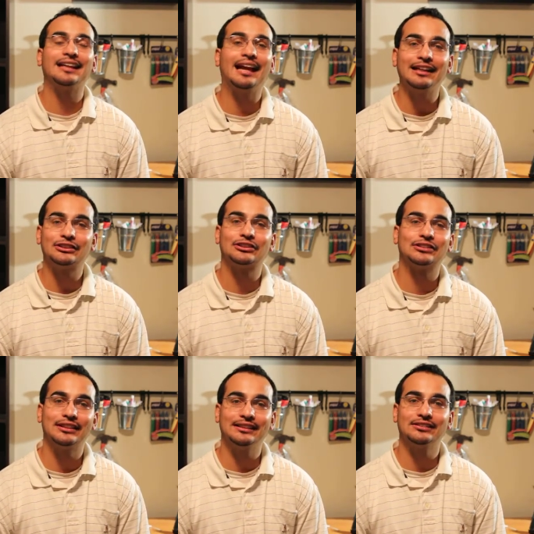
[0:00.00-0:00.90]

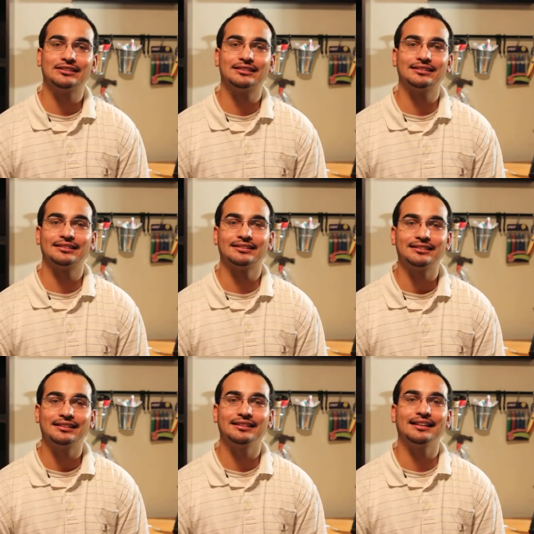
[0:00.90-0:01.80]
enter into
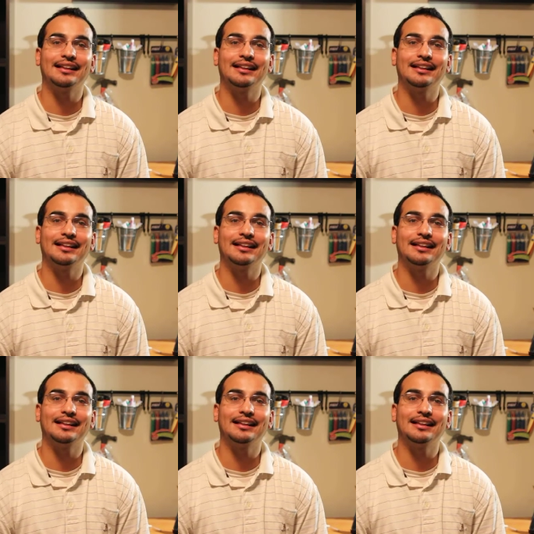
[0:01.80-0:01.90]
sin